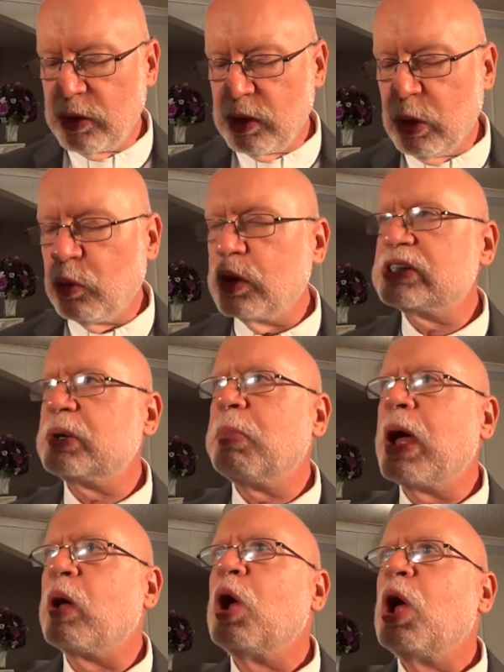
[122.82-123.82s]
with you, is
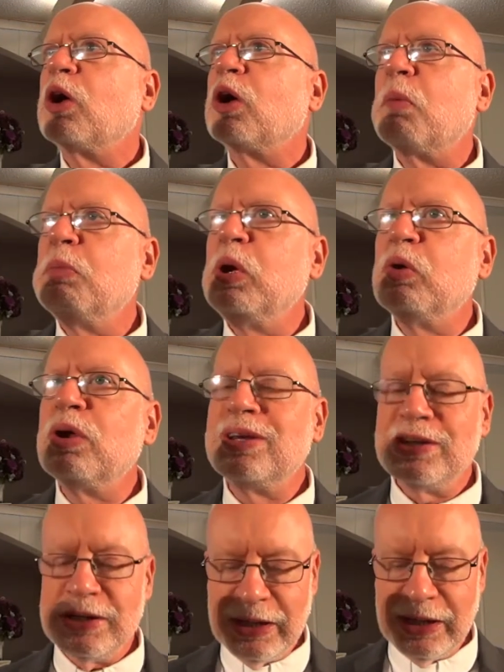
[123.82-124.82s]
about
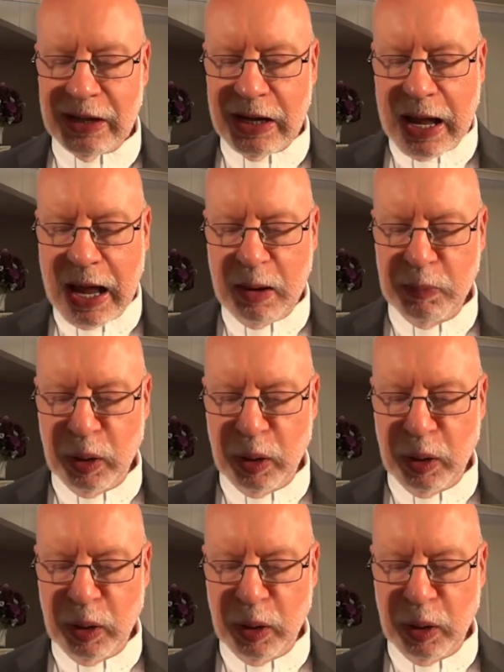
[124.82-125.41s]
community and